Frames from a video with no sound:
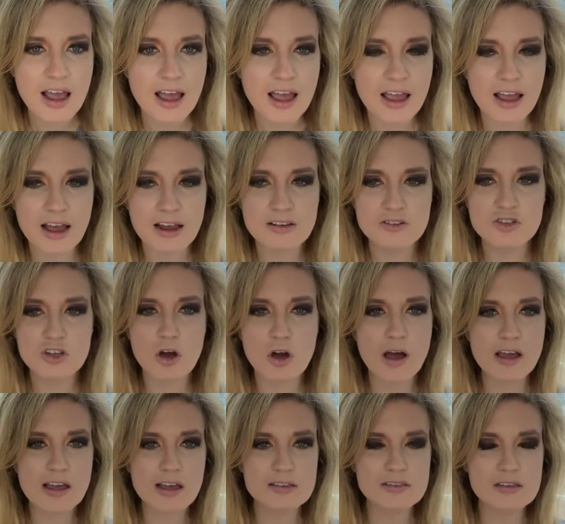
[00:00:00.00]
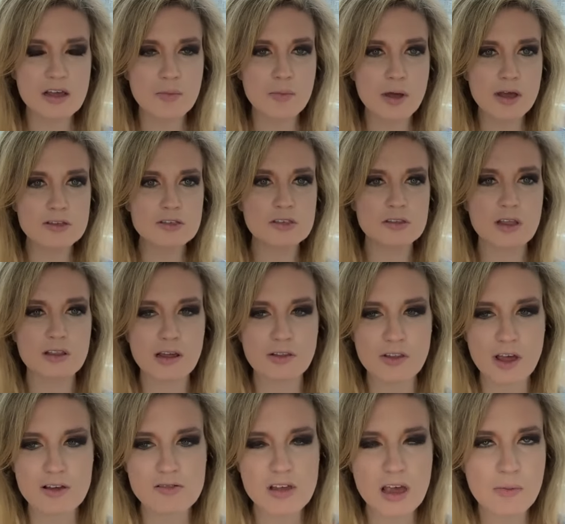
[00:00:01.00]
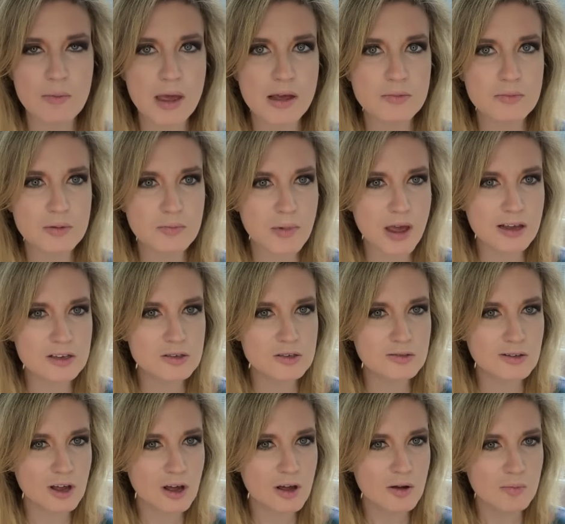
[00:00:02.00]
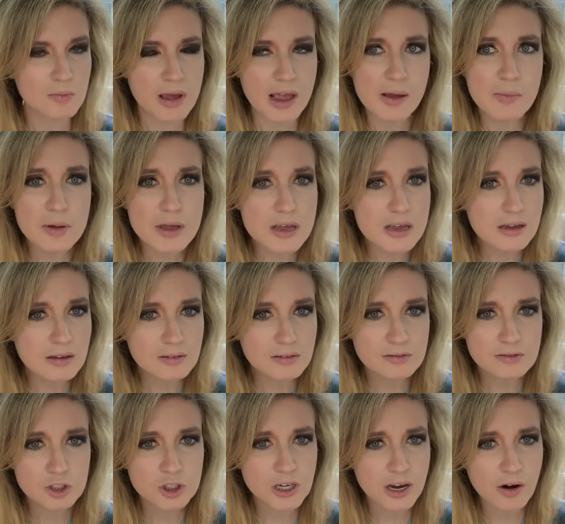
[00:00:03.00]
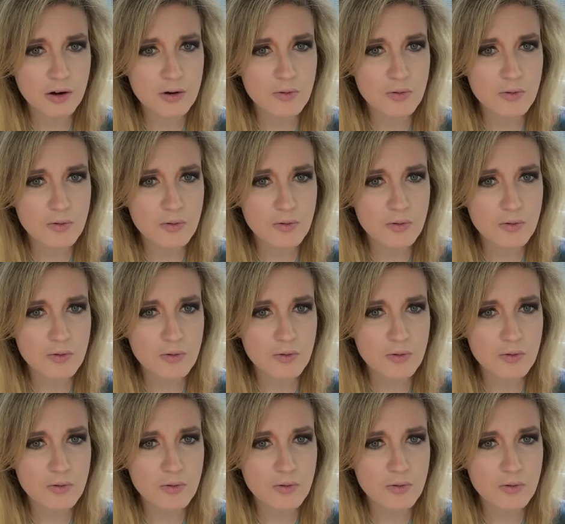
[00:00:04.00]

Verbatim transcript: And so I guess that makes, they say it make, makes Maybe Shari